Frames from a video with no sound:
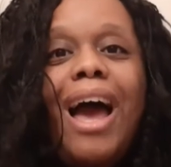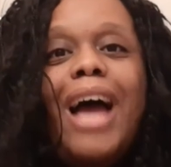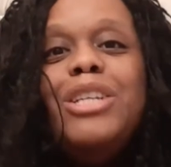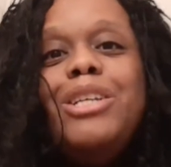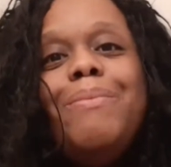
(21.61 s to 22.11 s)

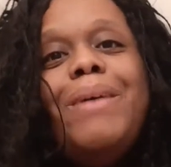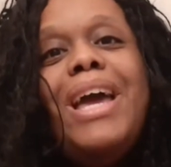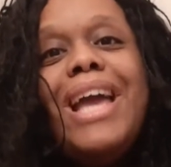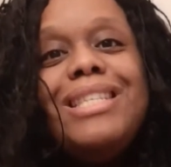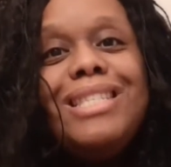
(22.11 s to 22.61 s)
And to my
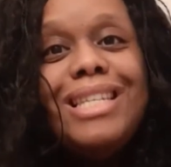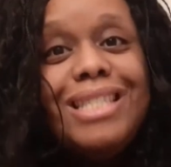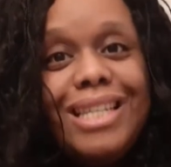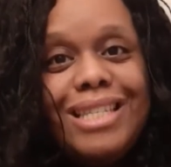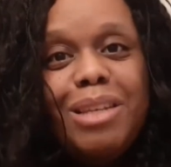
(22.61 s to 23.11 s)

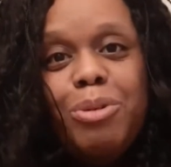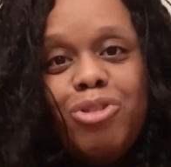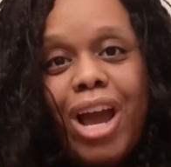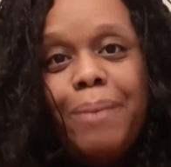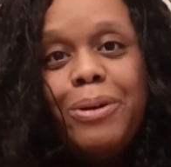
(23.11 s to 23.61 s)
existing
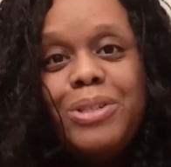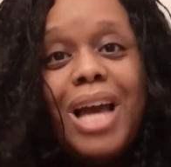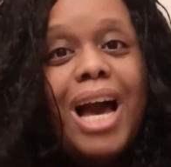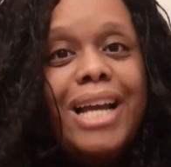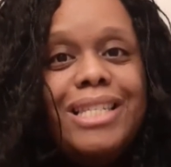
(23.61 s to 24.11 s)
subscribers,
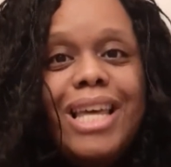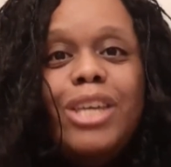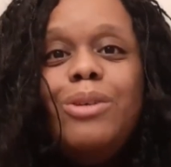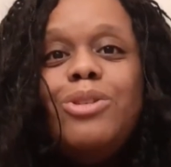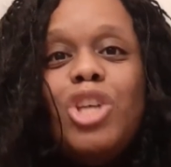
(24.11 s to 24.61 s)
guys,
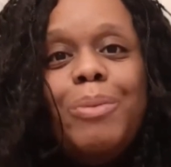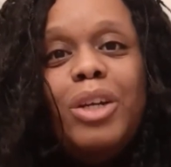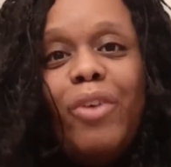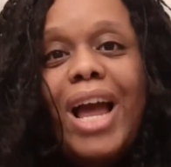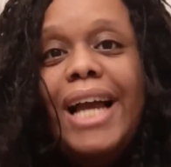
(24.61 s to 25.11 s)
thank you so much
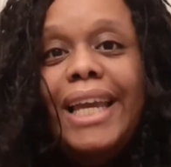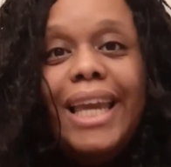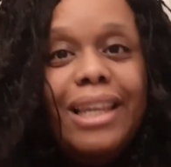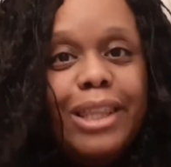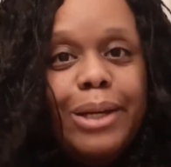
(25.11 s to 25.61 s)
for hanging
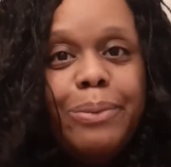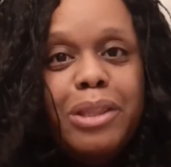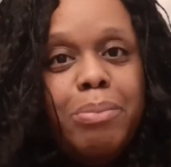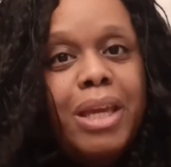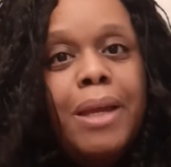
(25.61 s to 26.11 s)
in there
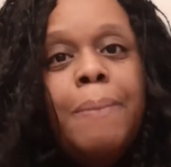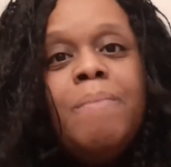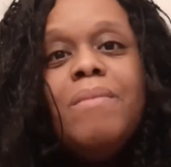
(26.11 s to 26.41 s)
with me